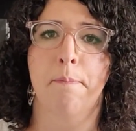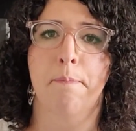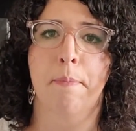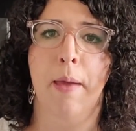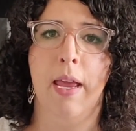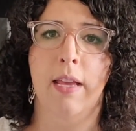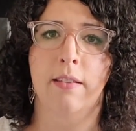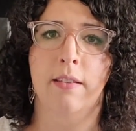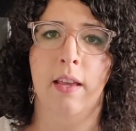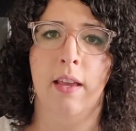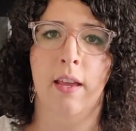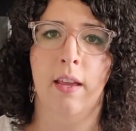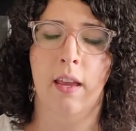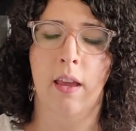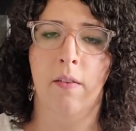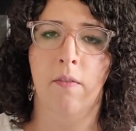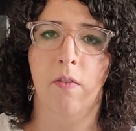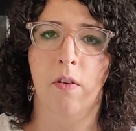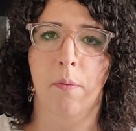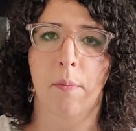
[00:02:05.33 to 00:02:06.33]
basic
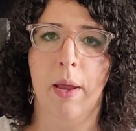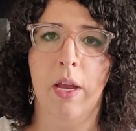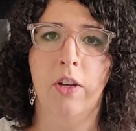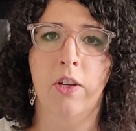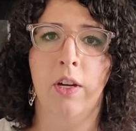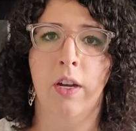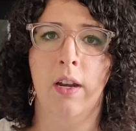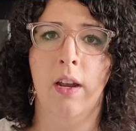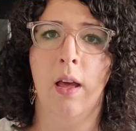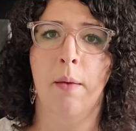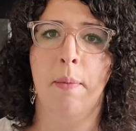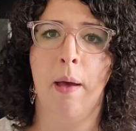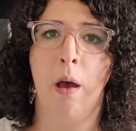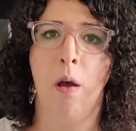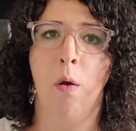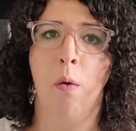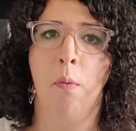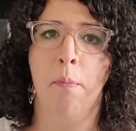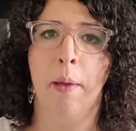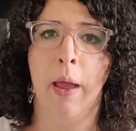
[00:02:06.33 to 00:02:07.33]
information
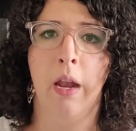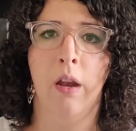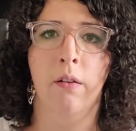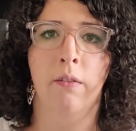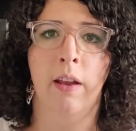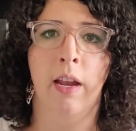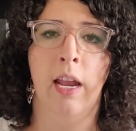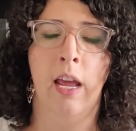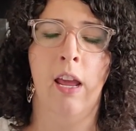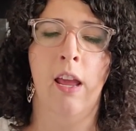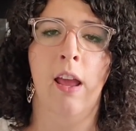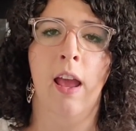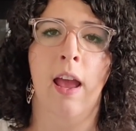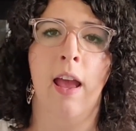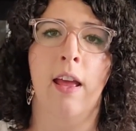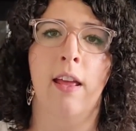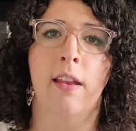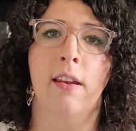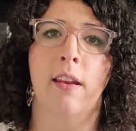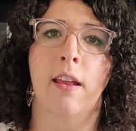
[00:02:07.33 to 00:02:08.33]
about beta reading
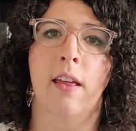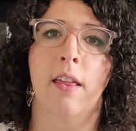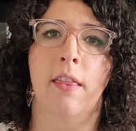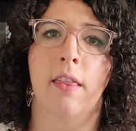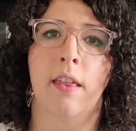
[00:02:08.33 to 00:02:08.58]
and